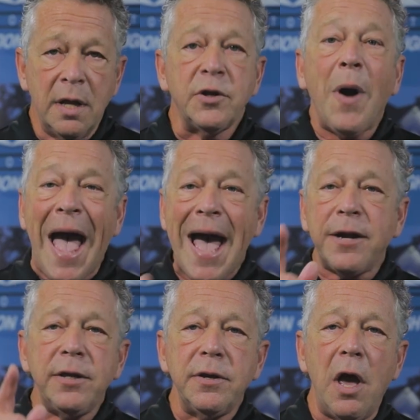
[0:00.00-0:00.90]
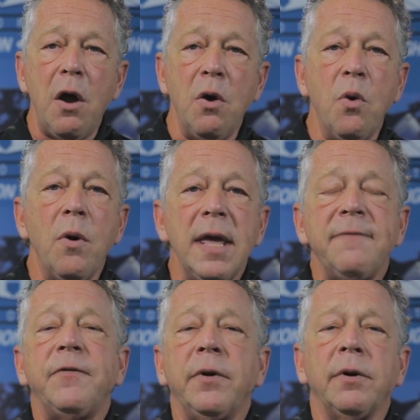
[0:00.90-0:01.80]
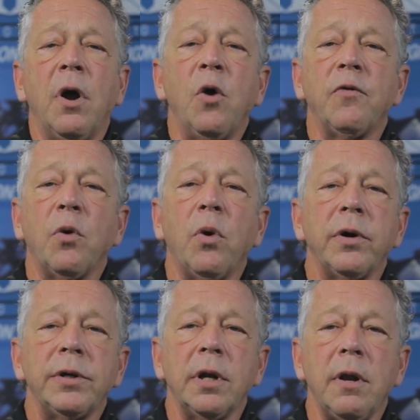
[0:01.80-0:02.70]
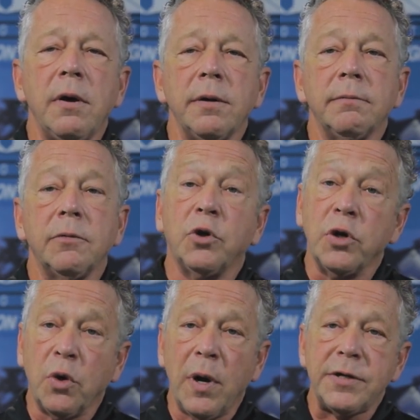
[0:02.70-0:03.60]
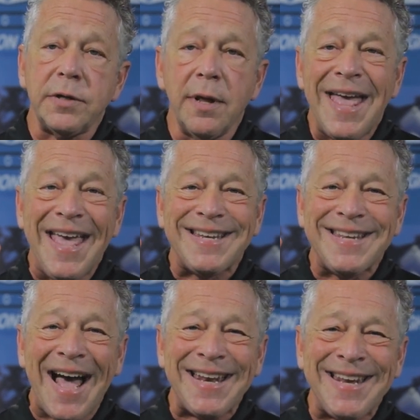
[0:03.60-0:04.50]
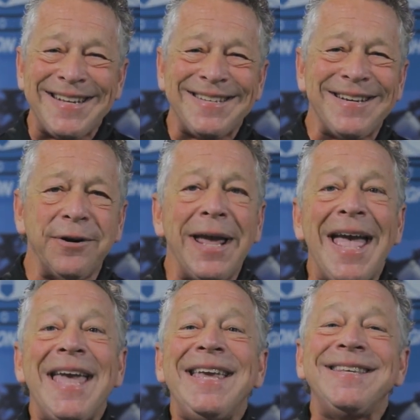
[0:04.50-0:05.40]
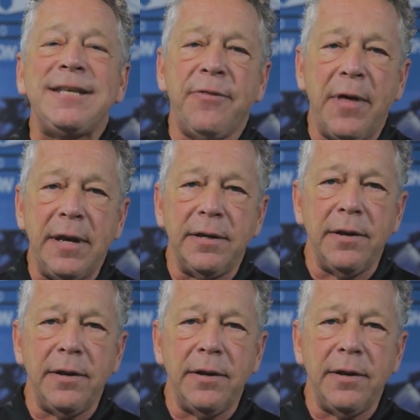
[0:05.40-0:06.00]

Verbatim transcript: So how do you know if you're overwatering your lawn? Good question. It's not necessarily an easy thing